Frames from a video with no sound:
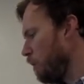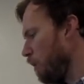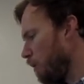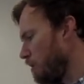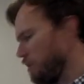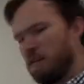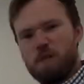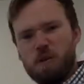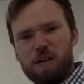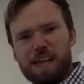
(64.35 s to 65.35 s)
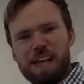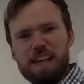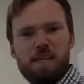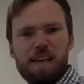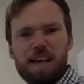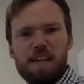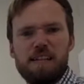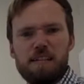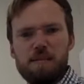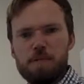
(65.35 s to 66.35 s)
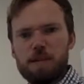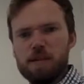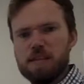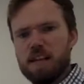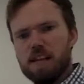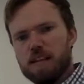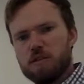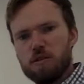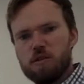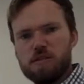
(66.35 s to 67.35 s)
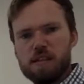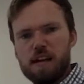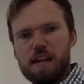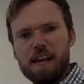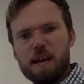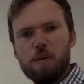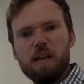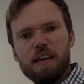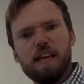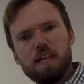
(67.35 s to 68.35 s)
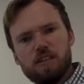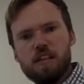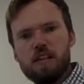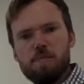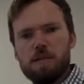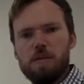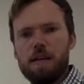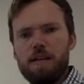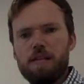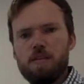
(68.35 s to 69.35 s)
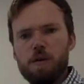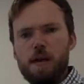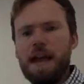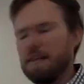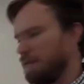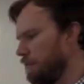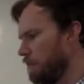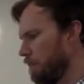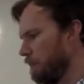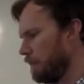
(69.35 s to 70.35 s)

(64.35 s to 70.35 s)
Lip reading: positive or negative end because the electrons are equally shared between the two atoms.